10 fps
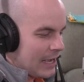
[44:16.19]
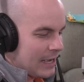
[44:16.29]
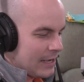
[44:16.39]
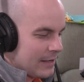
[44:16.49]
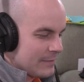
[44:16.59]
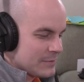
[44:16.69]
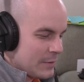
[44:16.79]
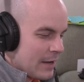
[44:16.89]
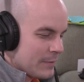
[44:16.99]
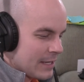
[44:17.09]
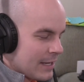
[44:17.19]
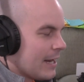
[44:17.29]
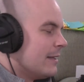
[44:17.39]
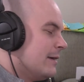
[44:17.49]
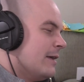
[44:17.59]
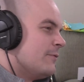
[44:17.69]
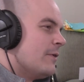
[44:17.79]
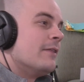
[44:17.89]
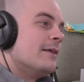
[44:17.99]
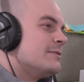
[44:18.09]
We can kind of,
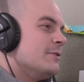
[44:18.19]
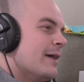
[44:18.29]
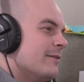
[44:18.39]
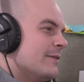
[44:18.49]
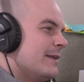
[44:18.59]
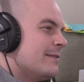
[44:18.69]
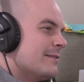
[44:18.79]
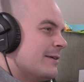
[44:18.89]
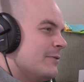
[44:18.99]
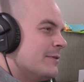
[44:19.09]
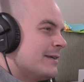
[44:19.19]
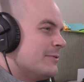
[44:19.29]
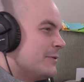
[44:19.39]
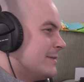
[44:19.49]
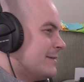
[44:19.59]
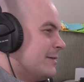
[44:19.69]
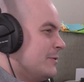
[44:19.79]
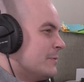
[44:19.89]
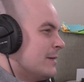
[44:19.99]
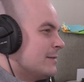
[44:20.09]
unless you have anything that you'd like to
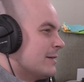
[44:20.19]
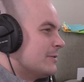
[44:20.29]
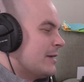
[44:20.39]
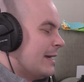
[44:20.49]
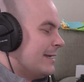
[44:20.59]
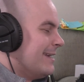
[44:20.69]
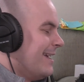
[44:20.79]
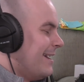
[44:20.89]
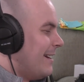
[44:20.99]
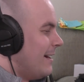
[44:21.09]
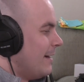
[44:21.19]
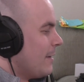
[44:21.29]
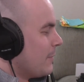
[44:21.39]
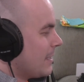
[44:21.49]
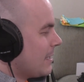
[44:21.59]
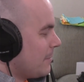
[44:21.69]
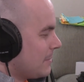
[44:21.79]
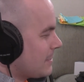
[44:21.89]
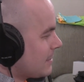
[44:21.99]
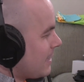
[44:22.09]
continue on, Dr. Katie, we can keep
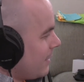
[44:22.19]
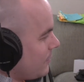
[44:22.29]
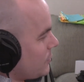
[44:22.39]
this as kind of a